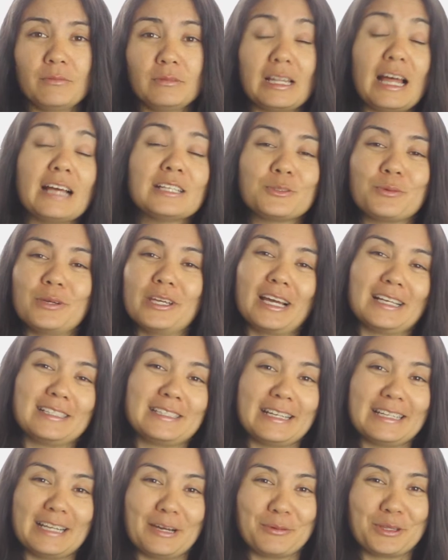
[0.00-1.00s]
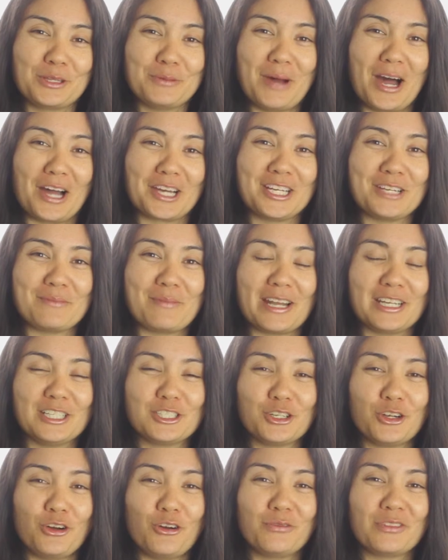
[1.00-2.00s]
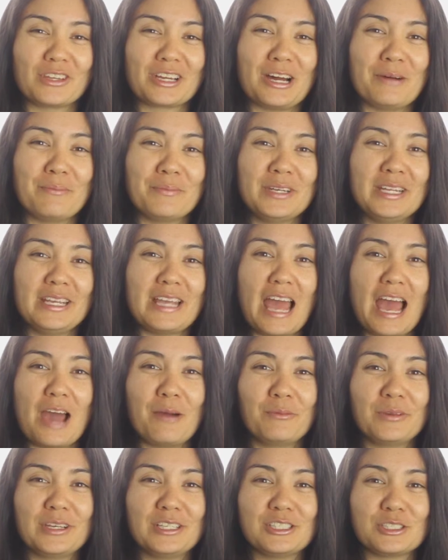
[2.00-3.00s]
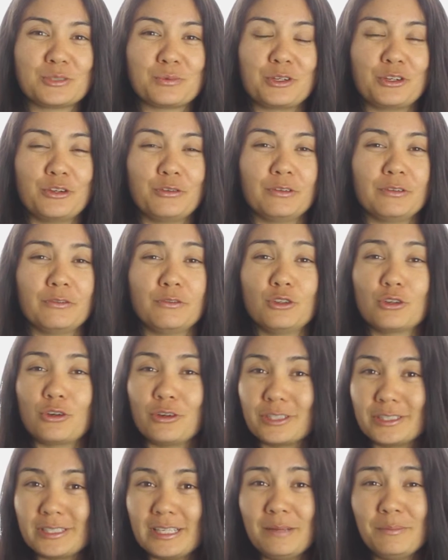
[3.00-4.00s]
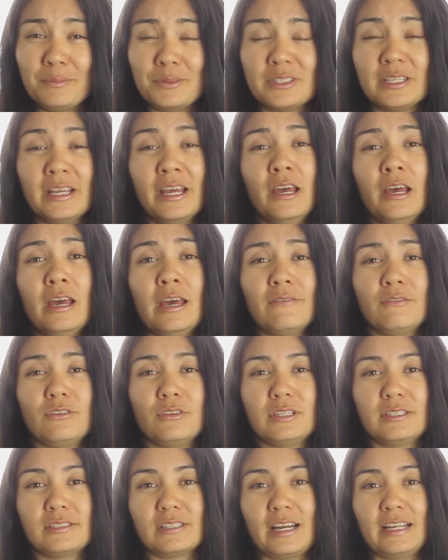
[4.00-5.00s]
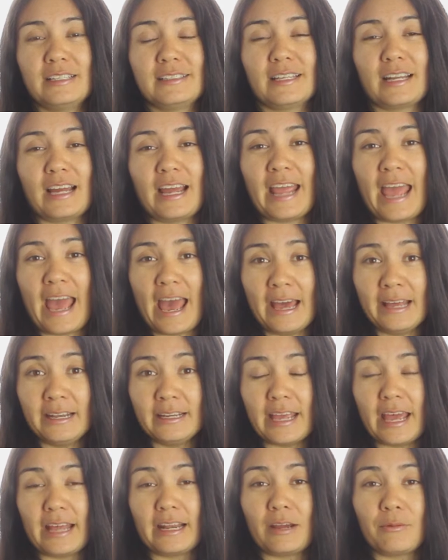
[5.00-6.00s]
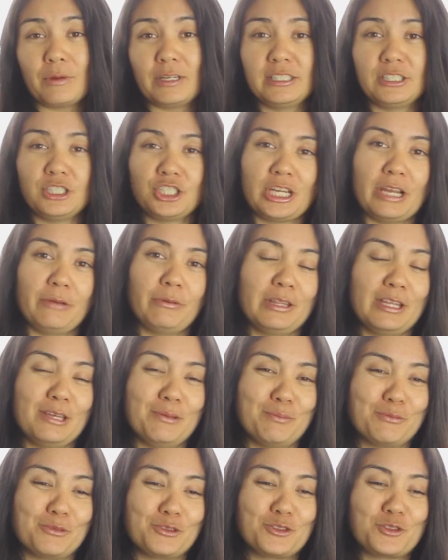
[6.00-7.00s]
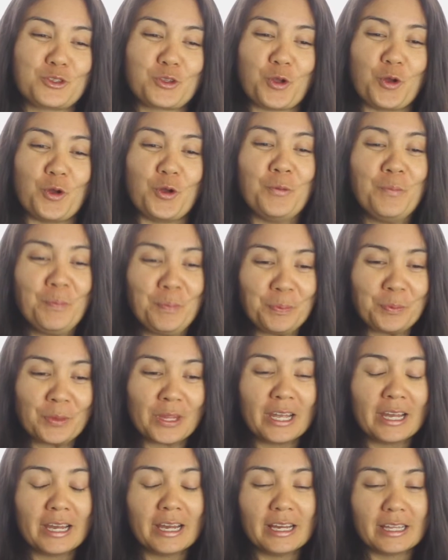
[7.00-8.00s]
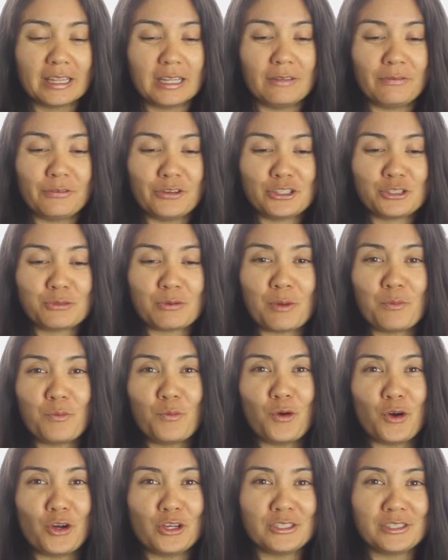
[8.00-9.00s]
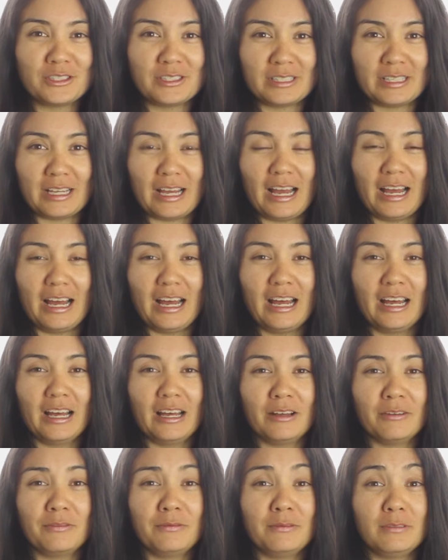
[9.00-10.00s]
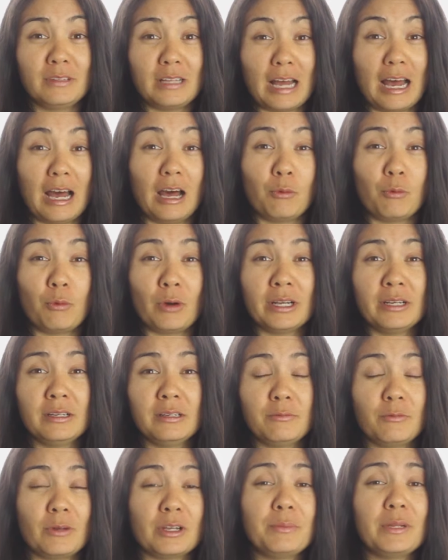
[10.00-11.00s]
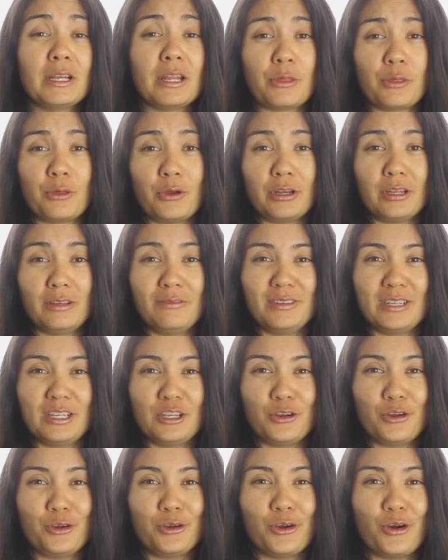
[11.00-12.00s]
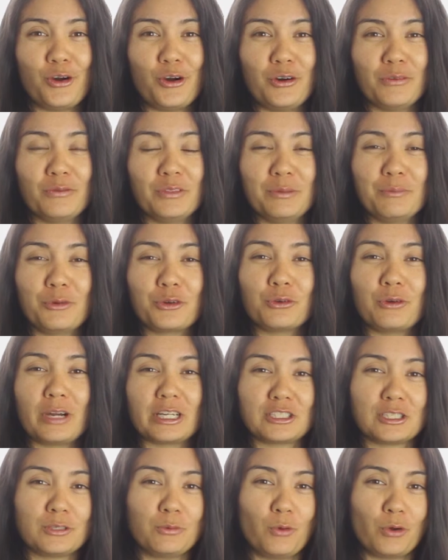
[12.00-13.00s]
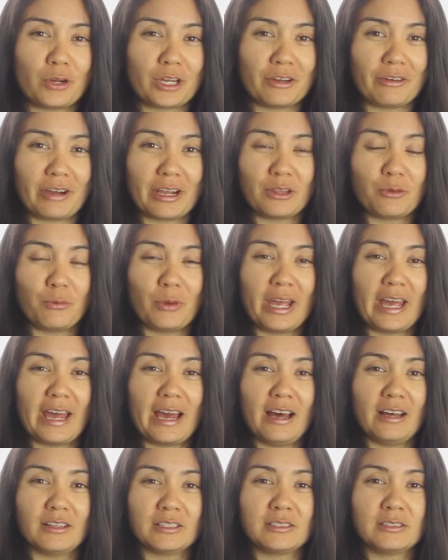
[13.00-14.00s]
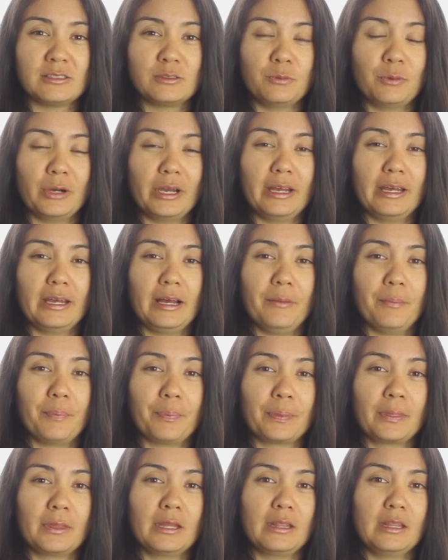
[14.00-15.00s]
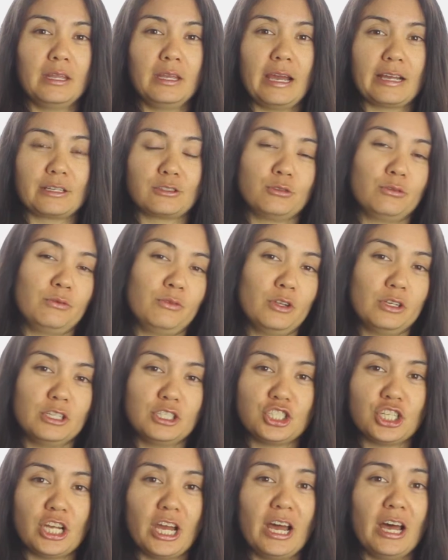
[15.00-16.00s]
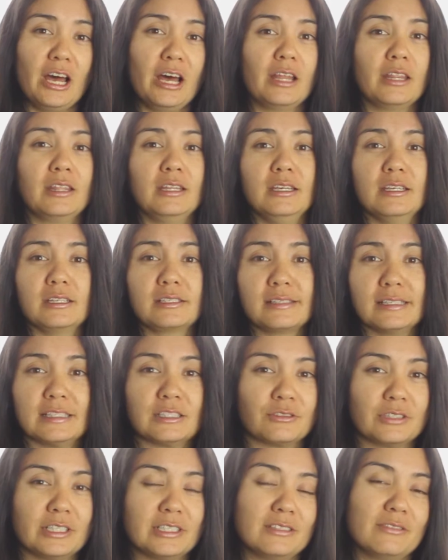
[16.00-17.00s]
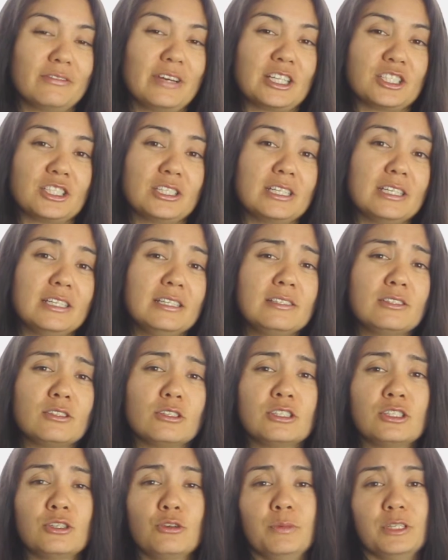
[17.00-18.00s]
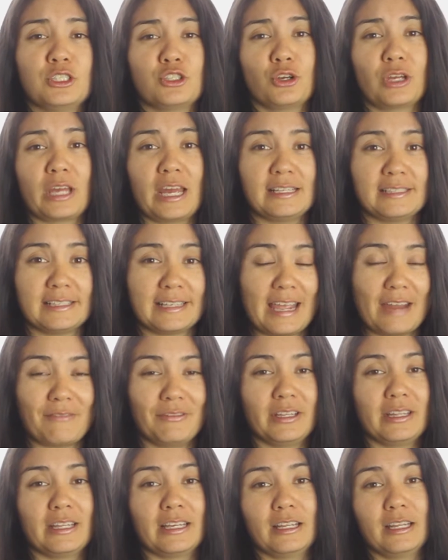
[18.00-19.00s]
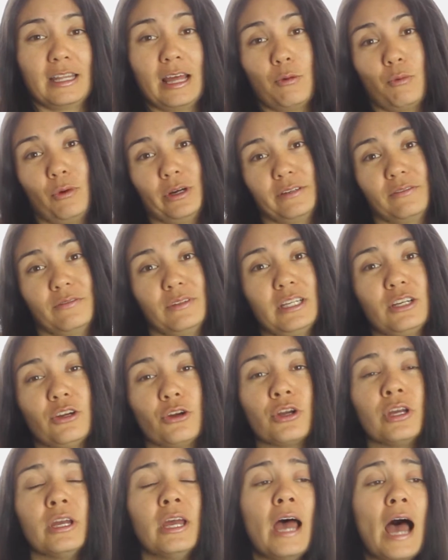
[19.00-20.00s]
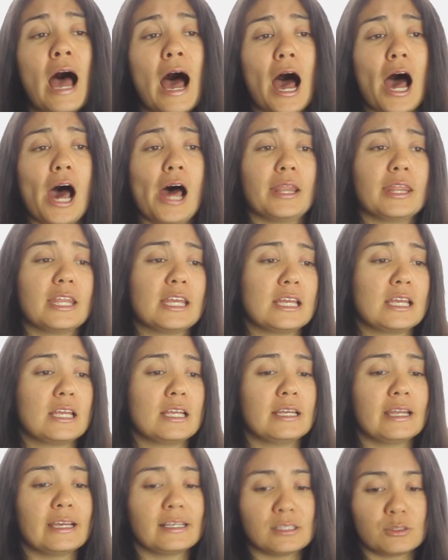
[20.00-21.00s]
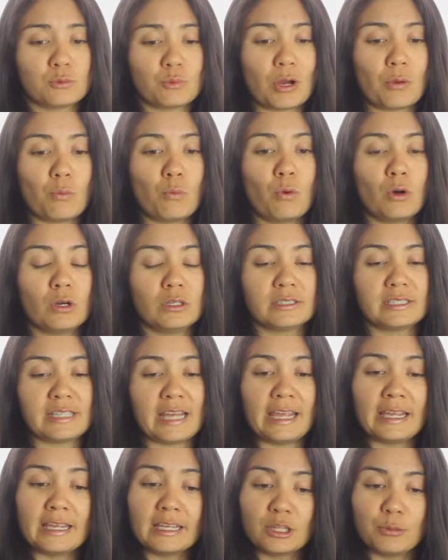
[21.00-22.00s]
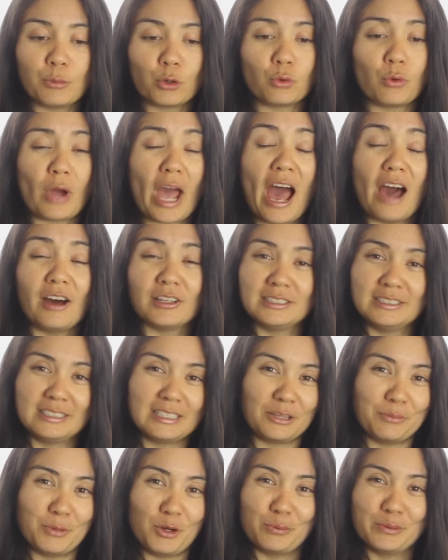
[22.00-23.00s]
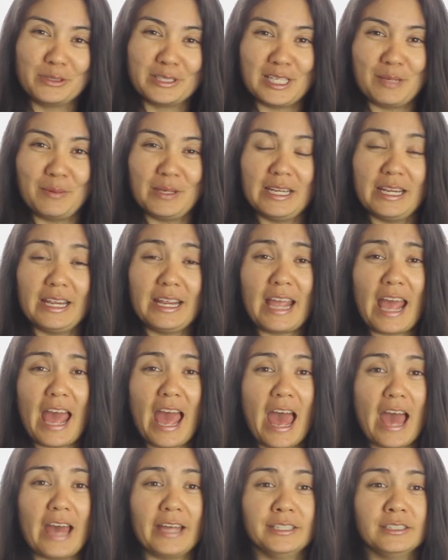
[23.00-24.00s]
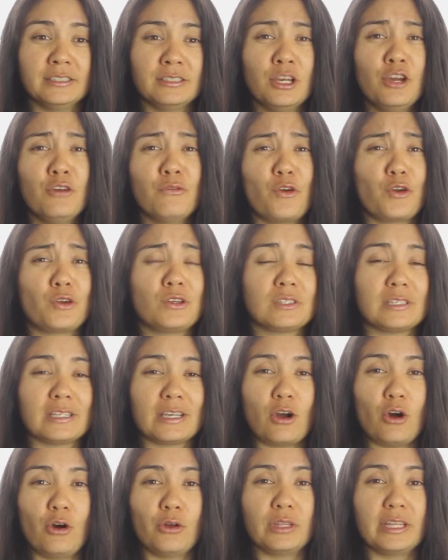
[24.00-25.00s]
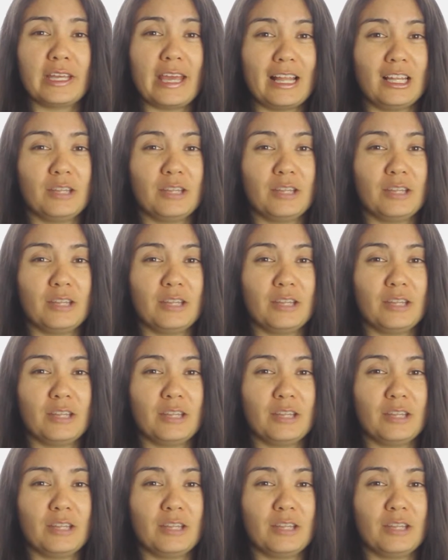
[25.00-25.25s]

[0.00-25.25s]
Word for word: last week I sat down with the marketing manager of the company, and we just went over a few concepts, a few designs that I had and I wanted to share with him. So the first one was a 1 minute 30 video of the model actually walking around the warehouse where the actual furniture, the accessories, the fashion is. So she'll be showcasing everything in that one video. The next one was taking the model out into the Melbourne CBD and focusing on the